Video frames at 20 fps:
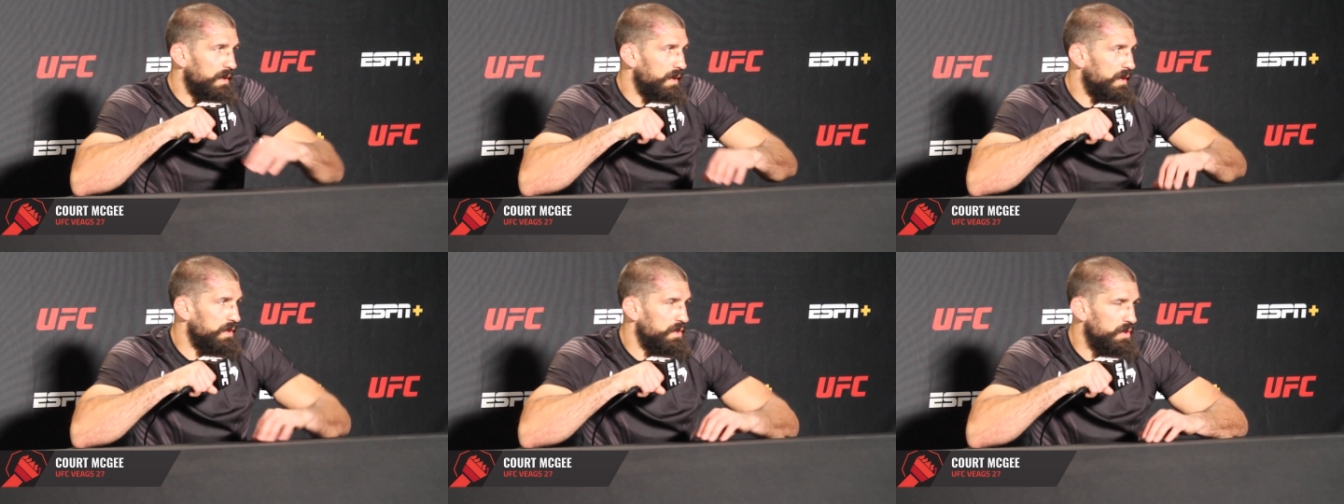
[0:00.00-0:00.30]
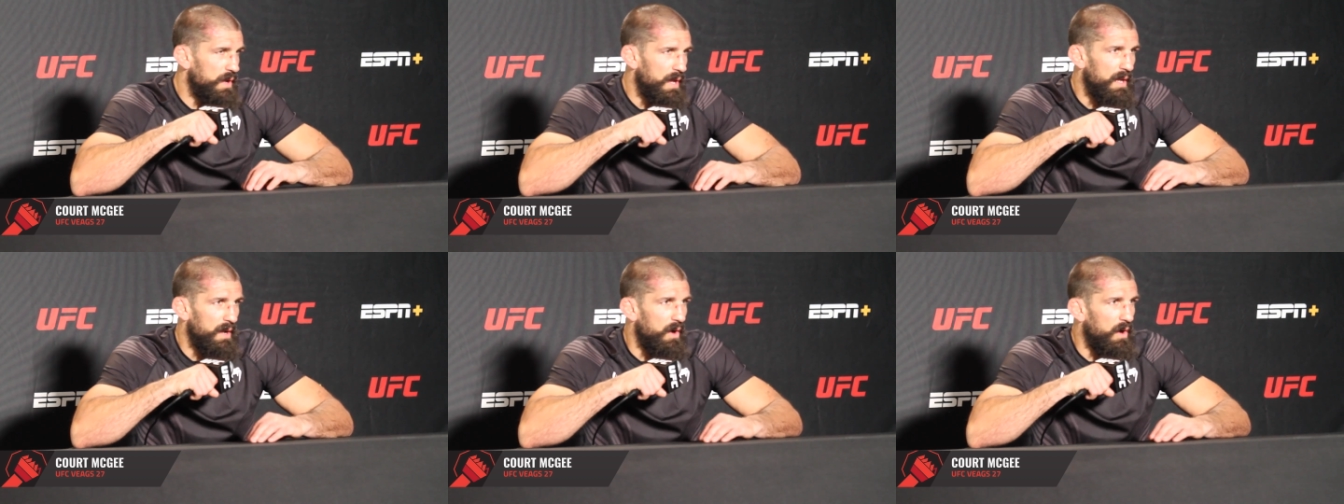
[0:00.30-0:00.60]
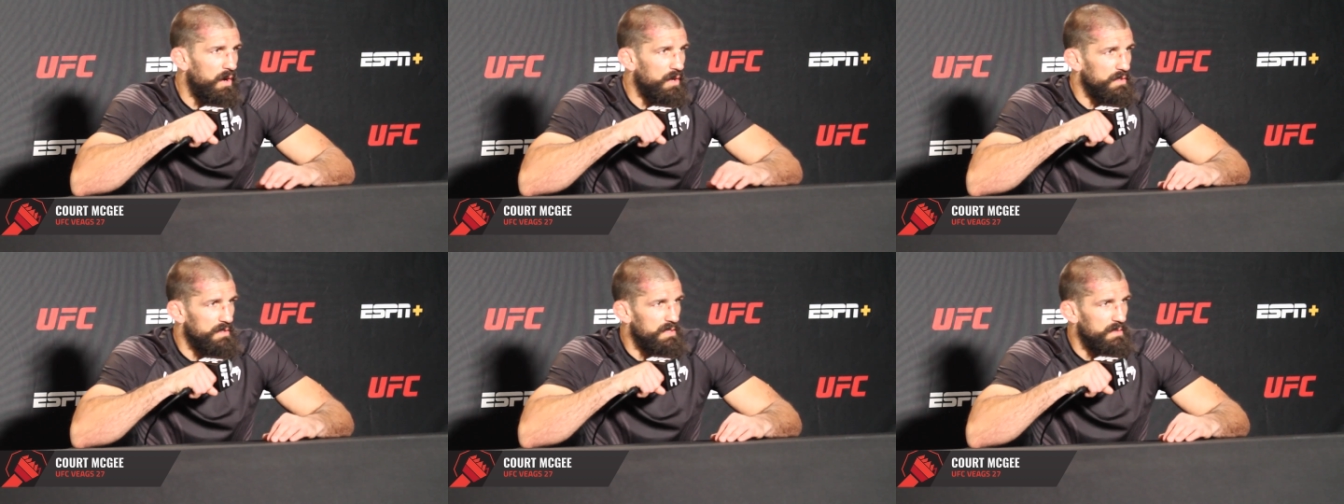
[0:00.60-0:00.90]
you hit a
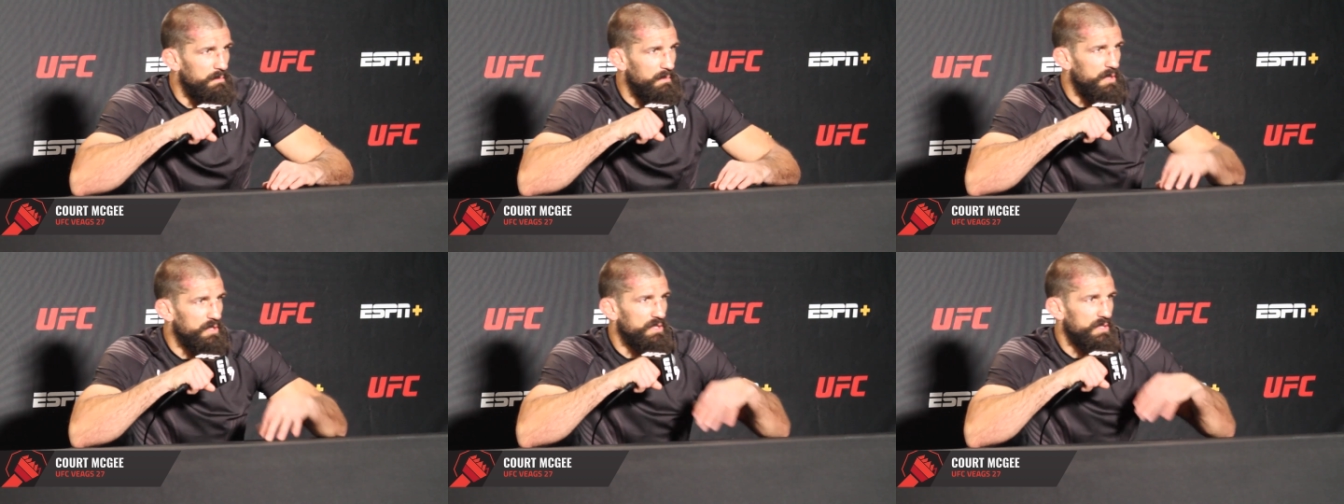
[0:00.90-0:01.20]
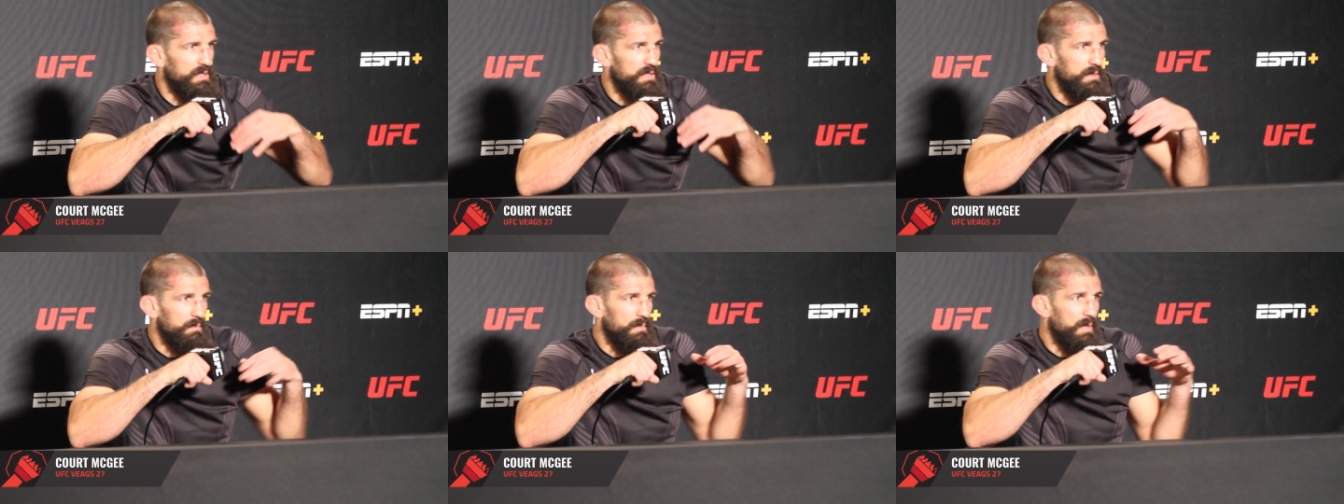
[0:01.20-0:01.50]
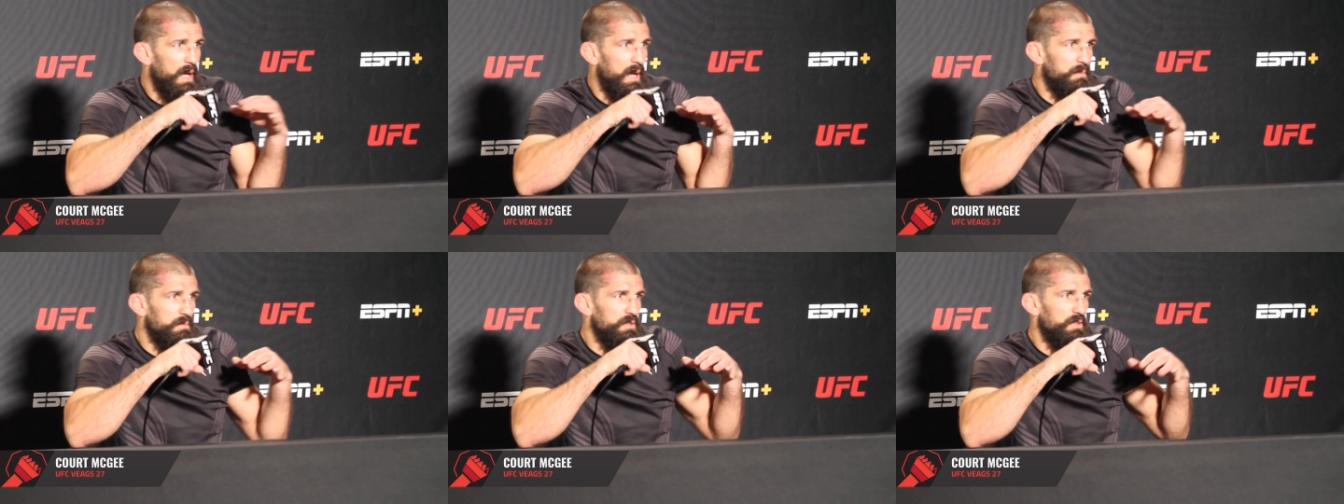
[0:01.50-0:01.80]
hard submission,
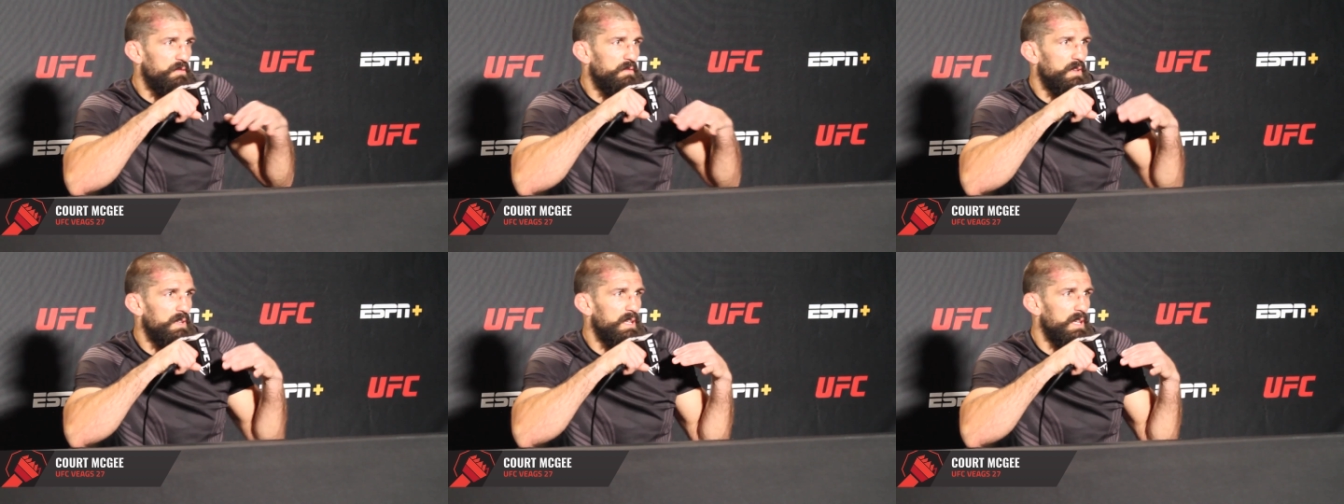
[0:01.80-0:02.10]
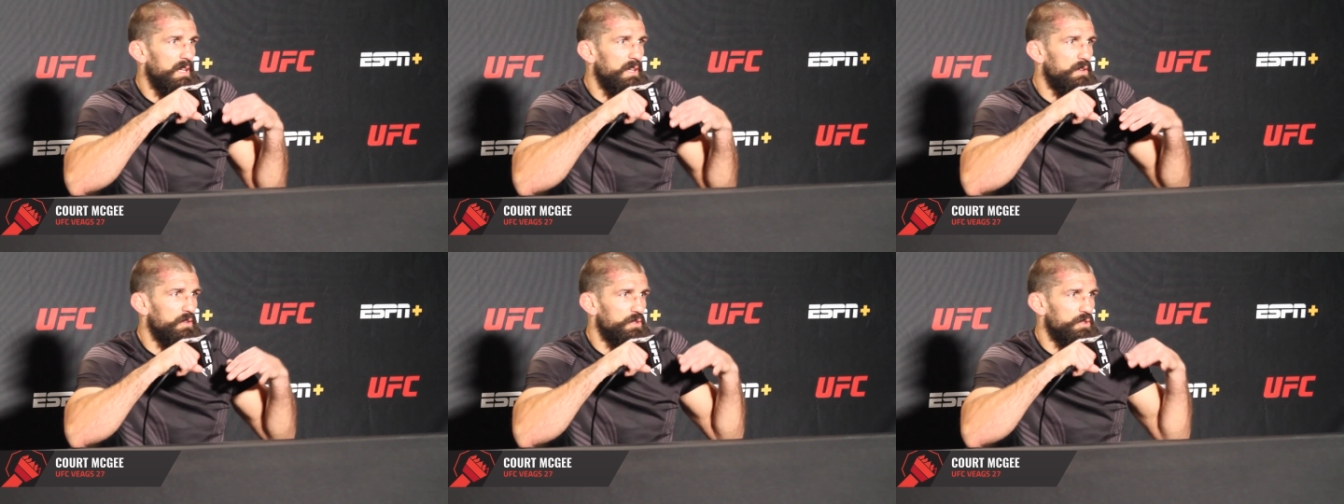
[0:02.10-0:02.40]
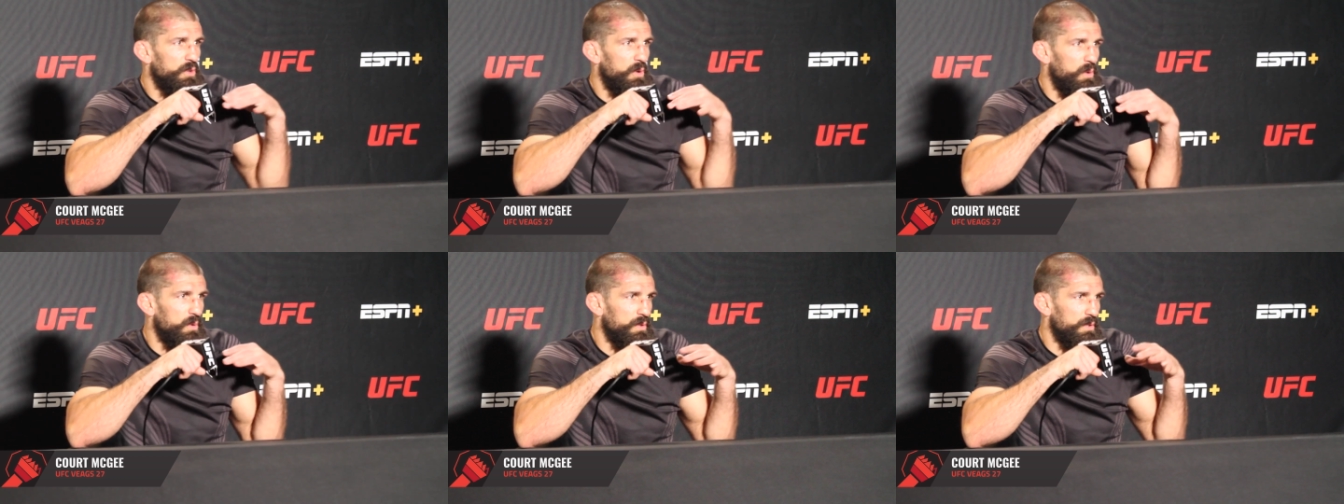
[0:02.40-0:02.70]
sometimes you fatigue your
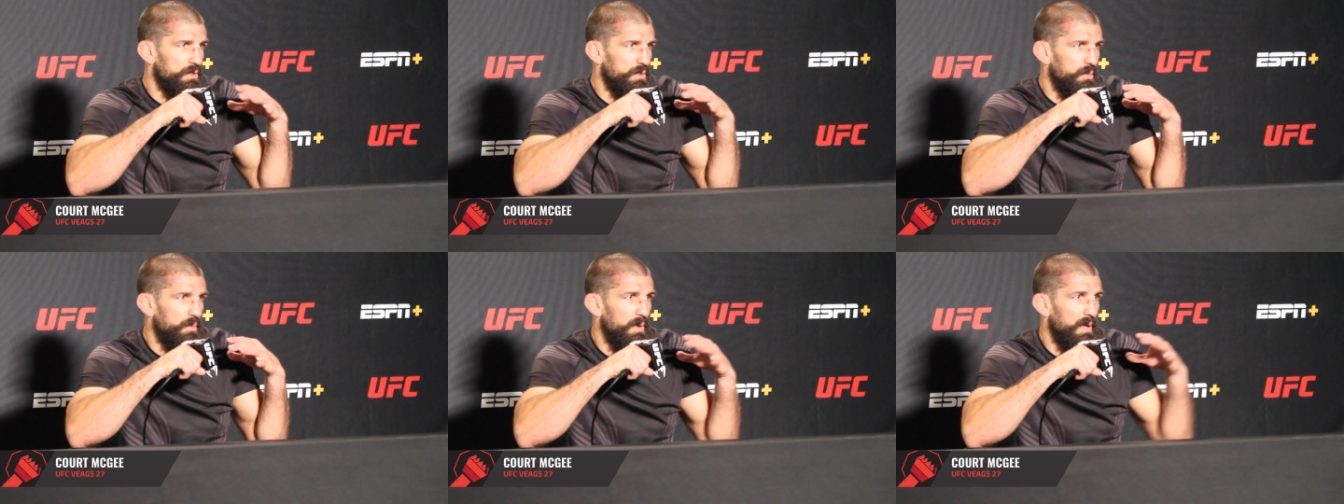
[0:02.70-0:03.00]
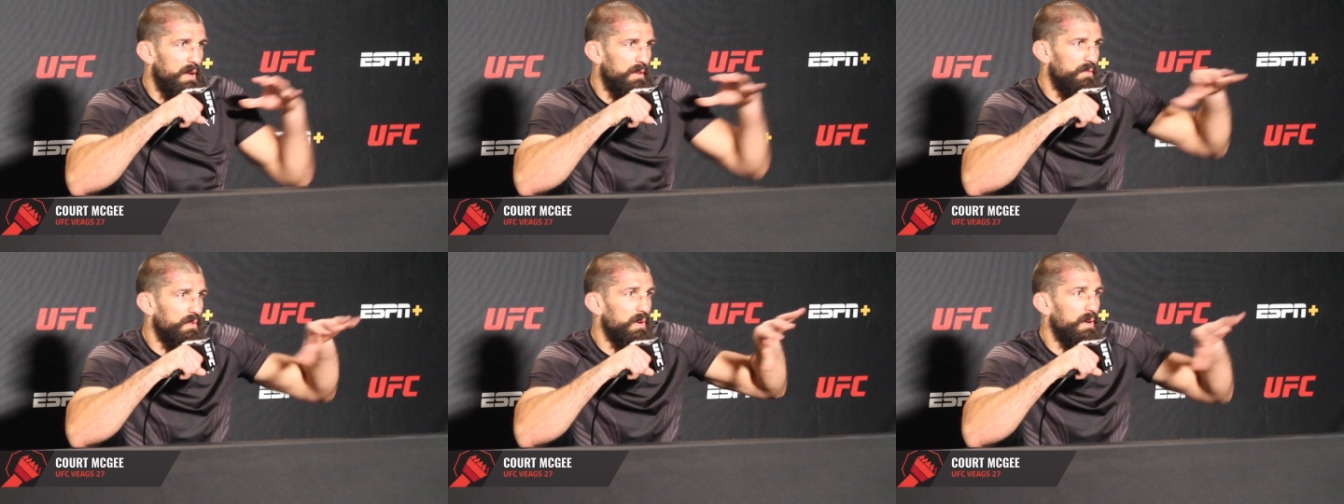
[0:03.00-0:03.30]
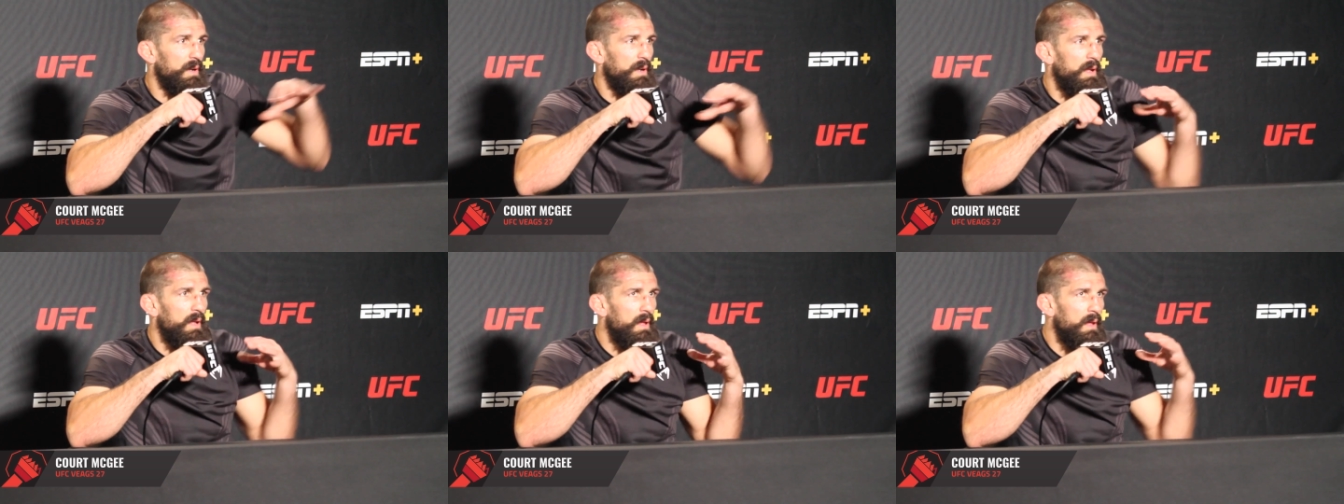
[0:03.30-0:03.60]
shoulders or whatever,
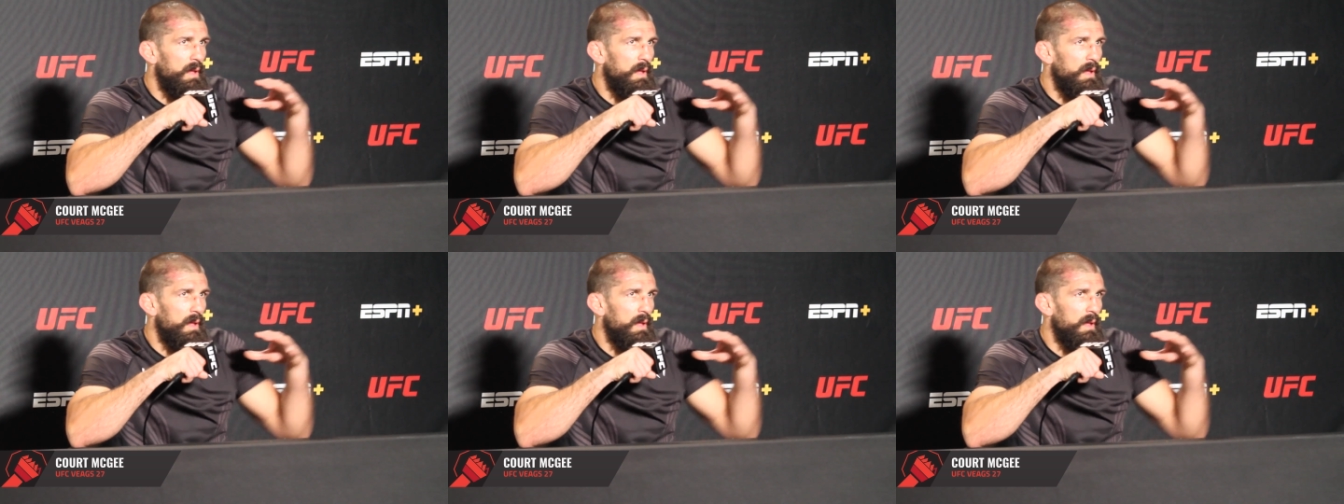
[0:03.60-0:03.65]
and,